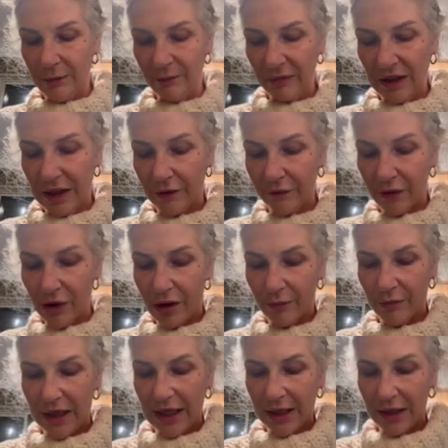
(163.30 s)
I've gone
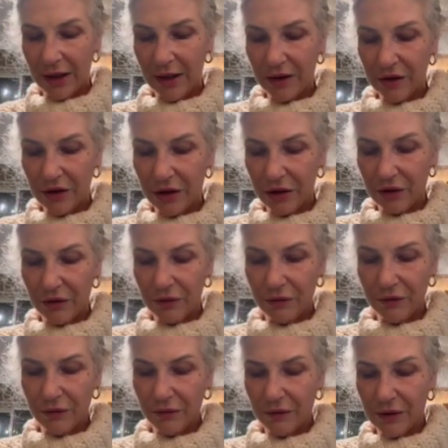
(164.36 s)
back
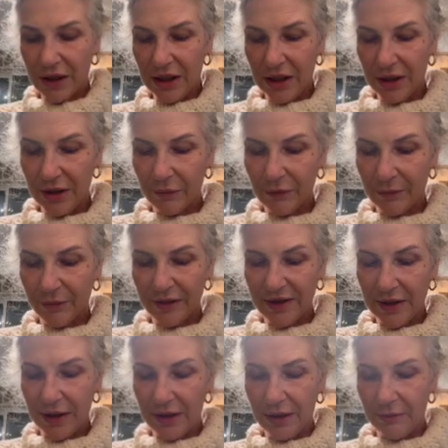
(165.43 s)
into
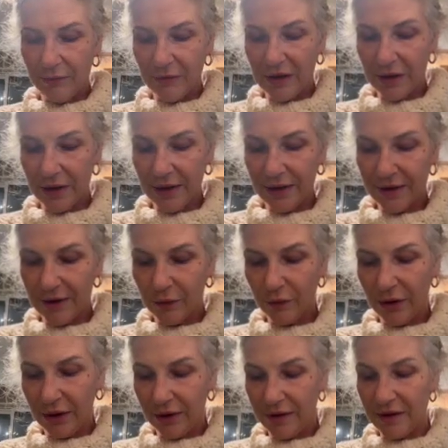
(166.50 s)
representing clients in
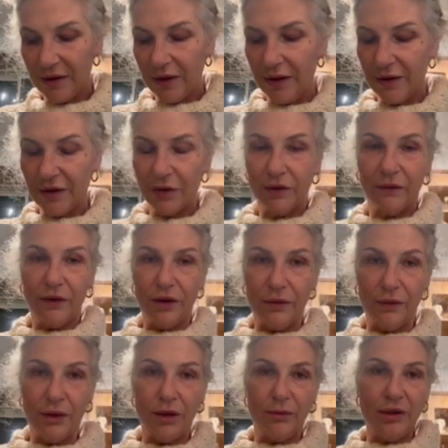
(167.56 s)
real estate. So if you know
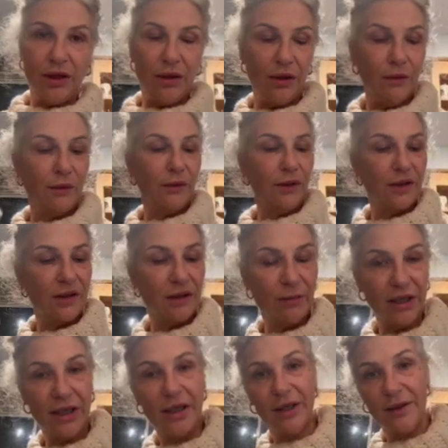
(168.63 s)
anybody who wants to
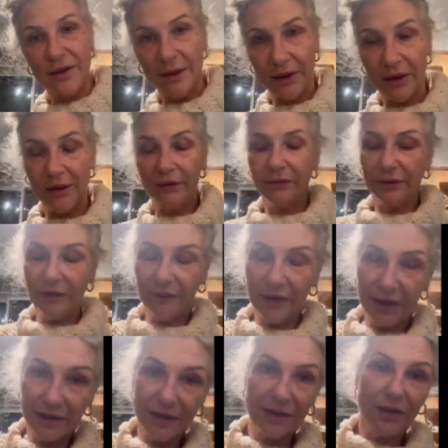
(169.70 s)
buy, sell,
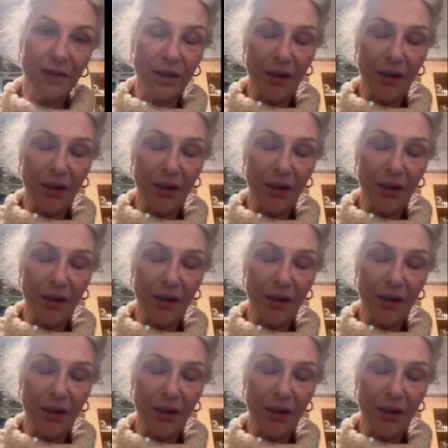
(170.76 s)
invest,